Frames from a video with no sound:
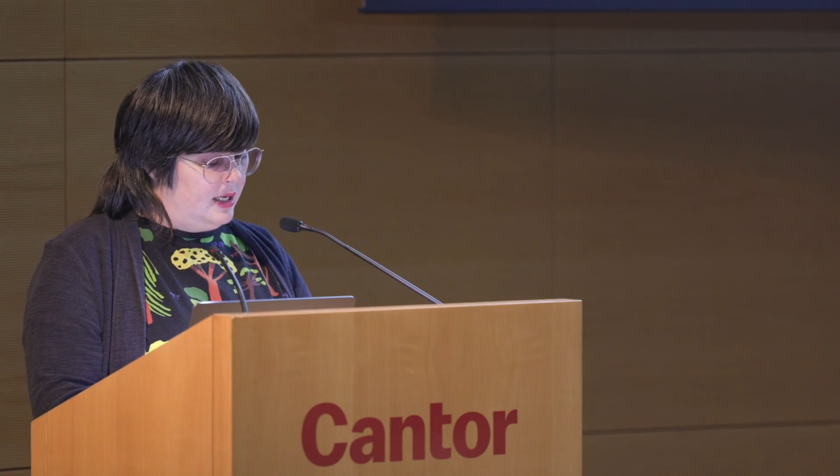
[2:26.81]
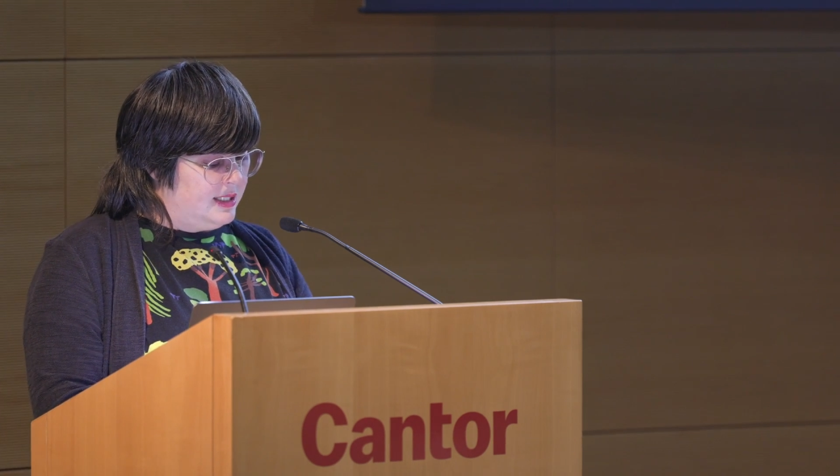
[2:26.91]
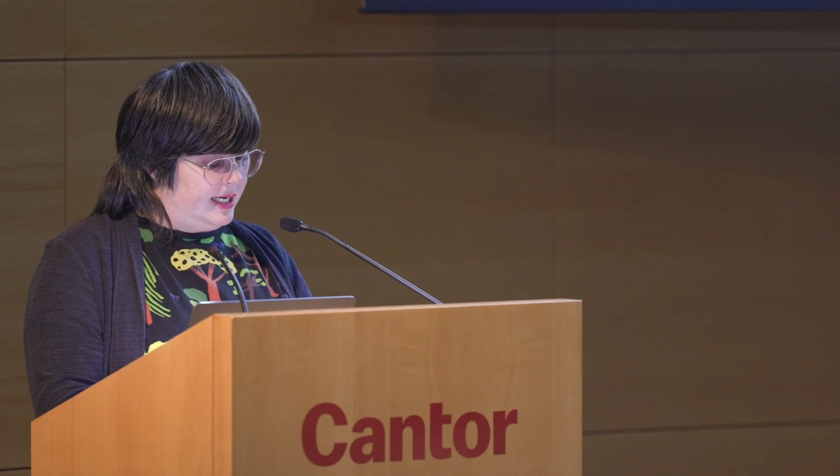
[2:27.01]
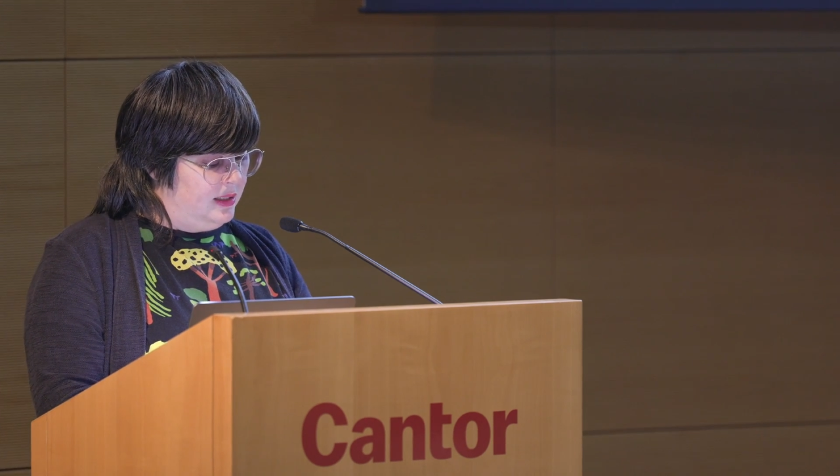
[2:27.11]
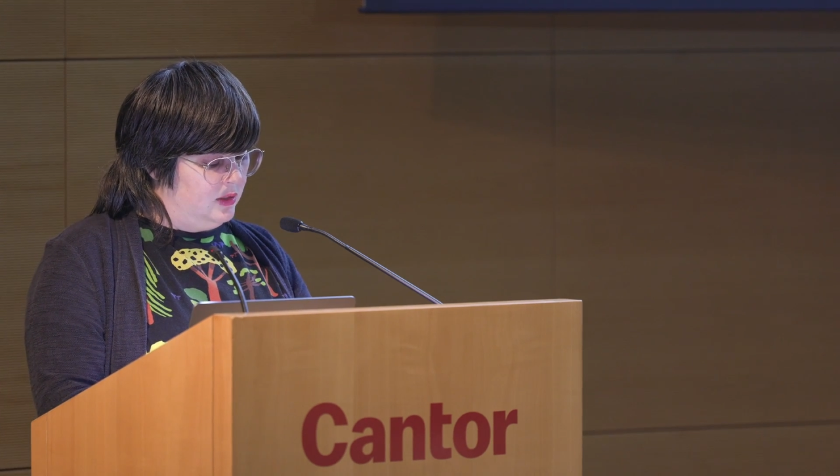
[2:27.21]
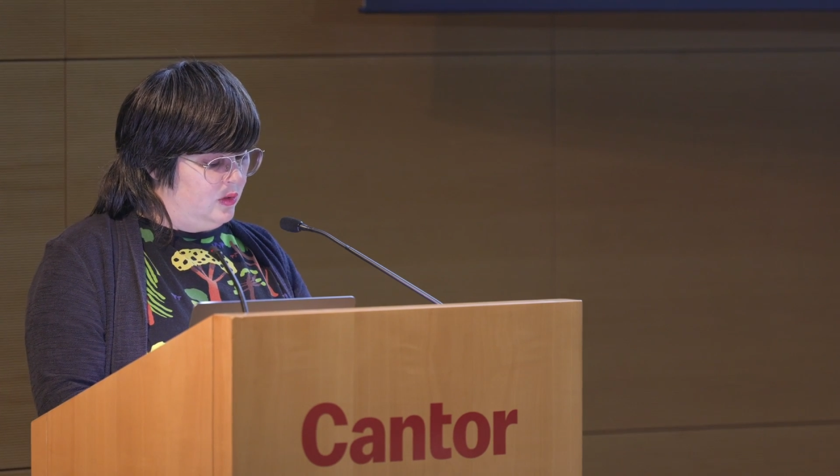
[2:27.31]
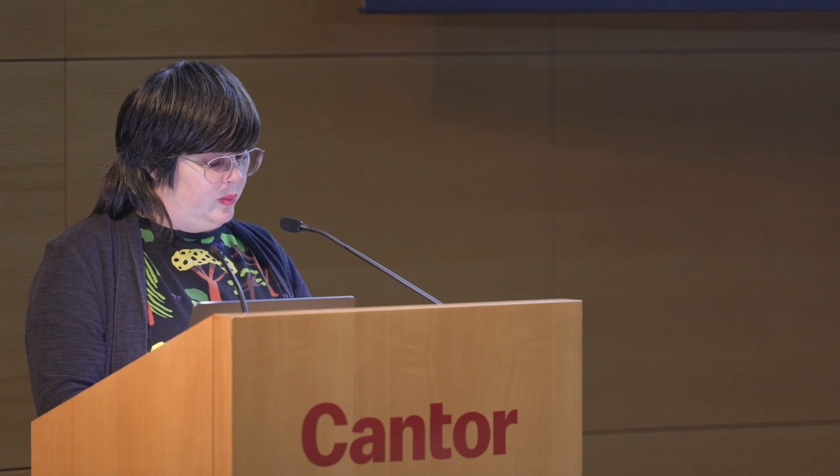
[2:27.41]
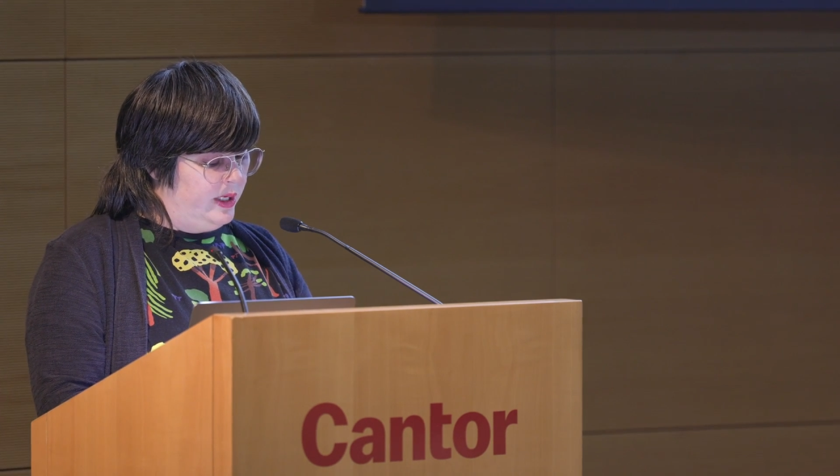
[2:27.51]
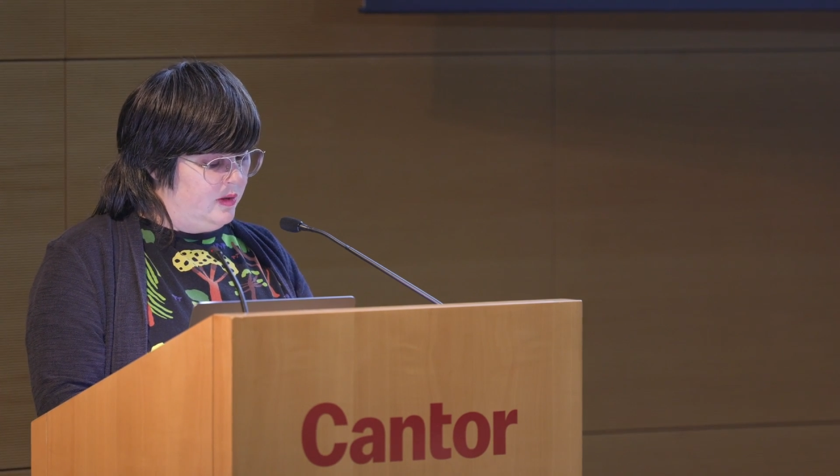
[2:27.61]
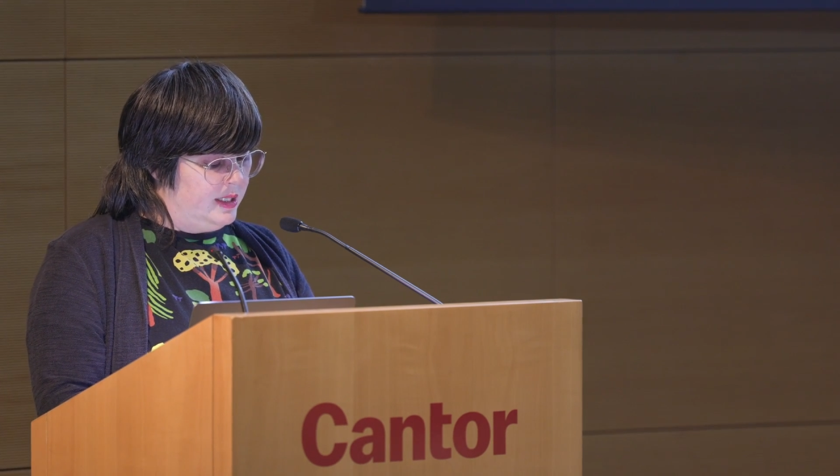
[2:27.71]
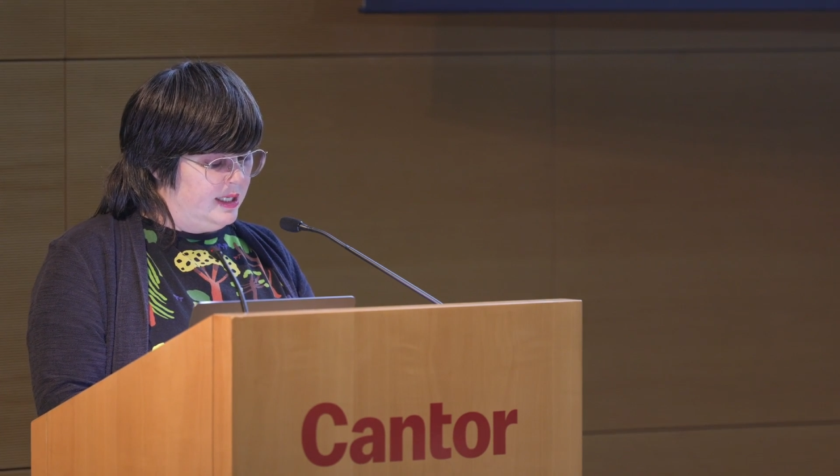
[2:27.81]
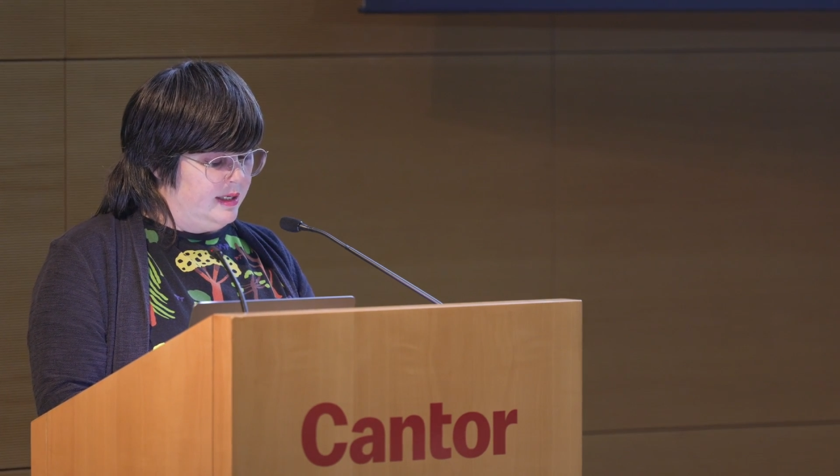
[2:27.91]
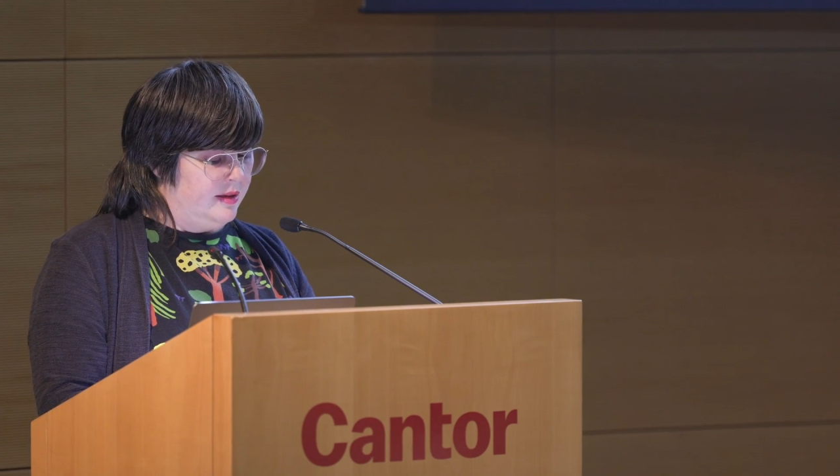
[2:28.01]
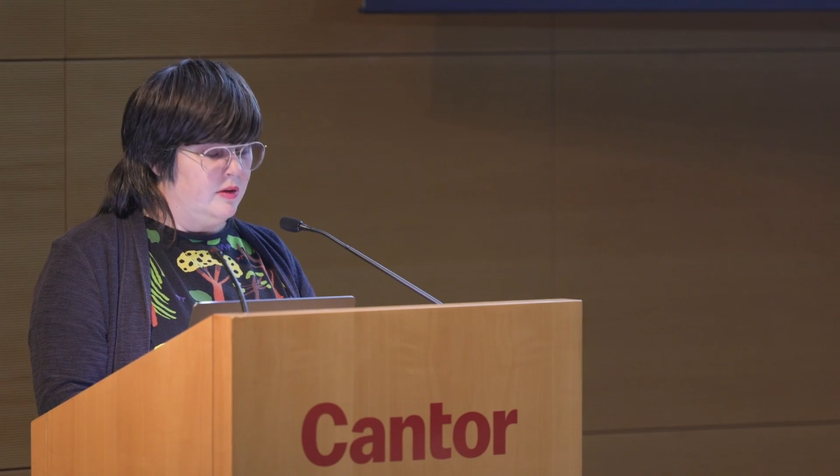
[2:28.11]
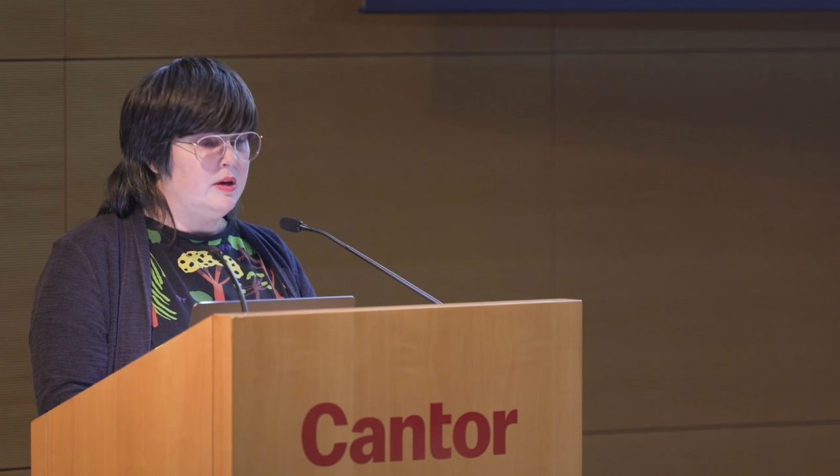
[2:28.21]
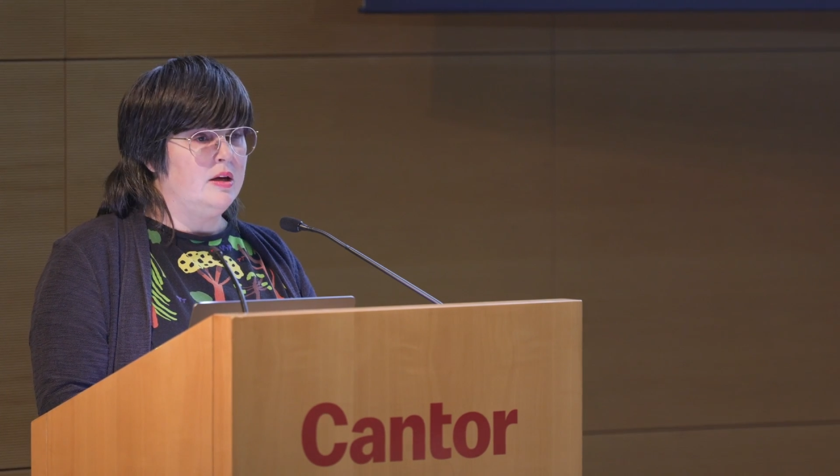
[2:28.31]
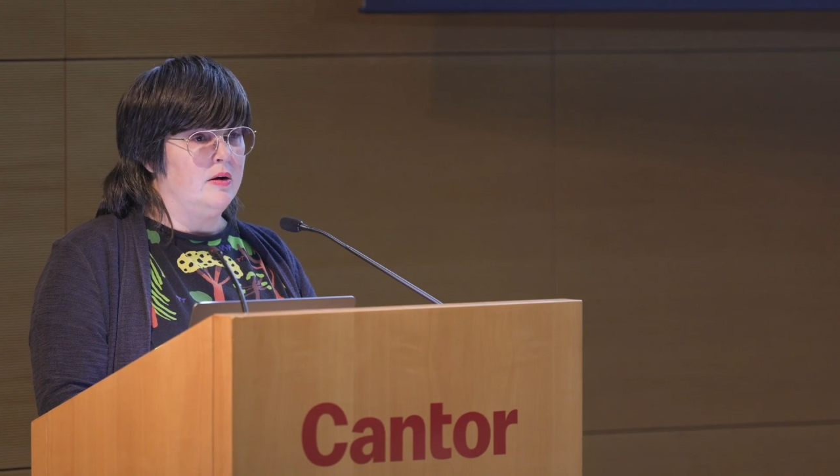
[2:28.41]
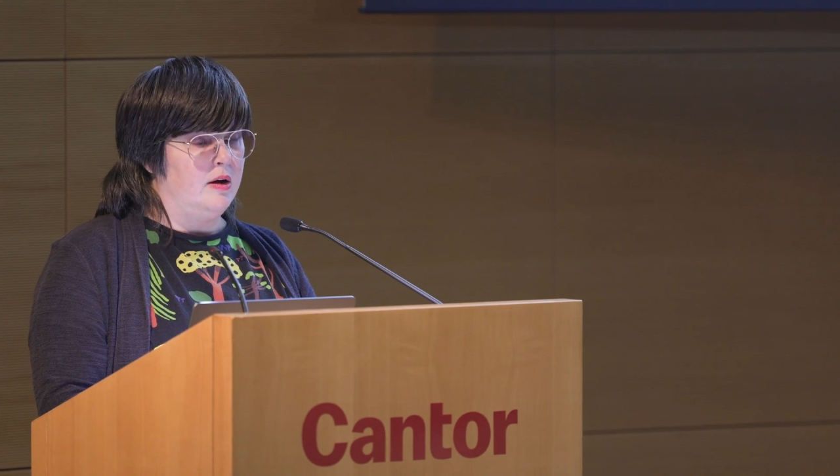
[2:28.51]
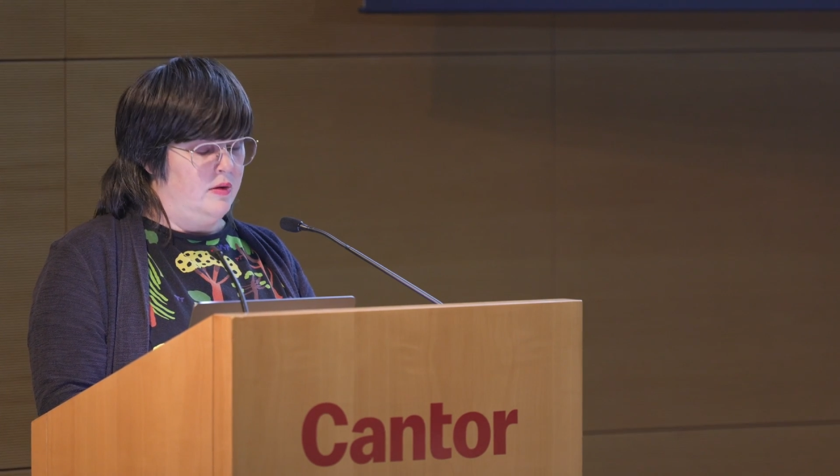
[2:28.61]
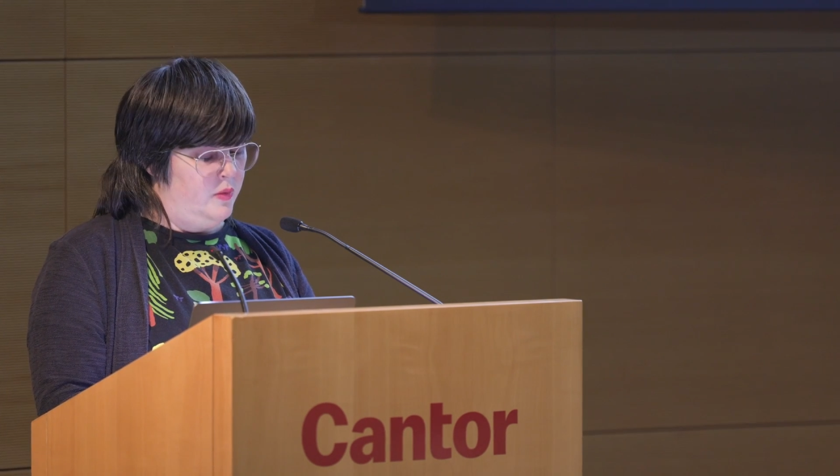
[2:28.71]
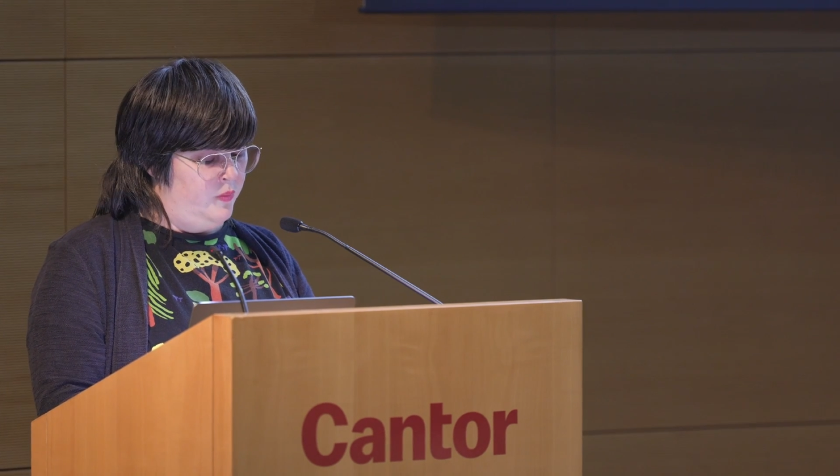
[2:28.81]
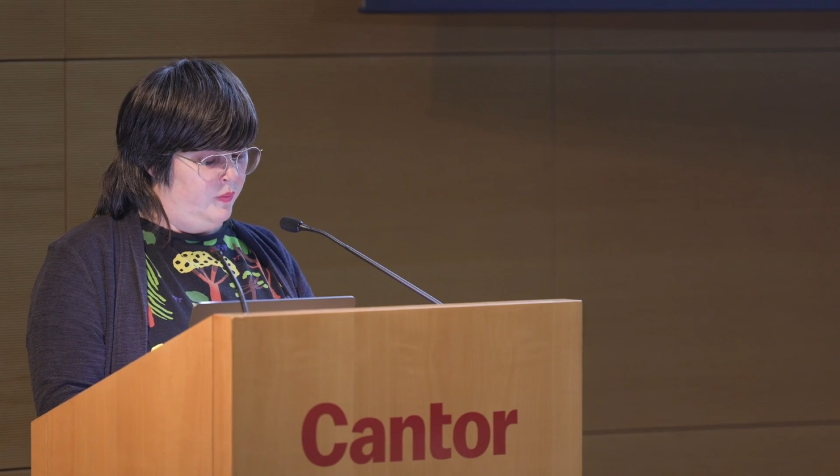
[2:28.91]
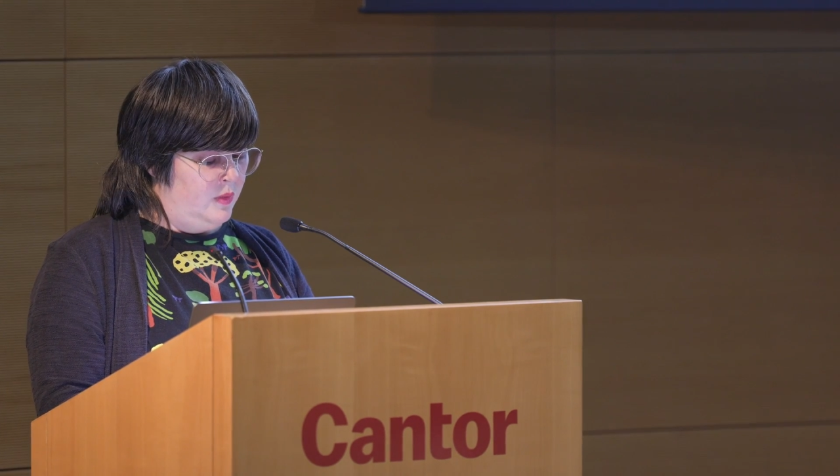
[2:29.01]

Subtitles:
titled We Don't Need Another Hero,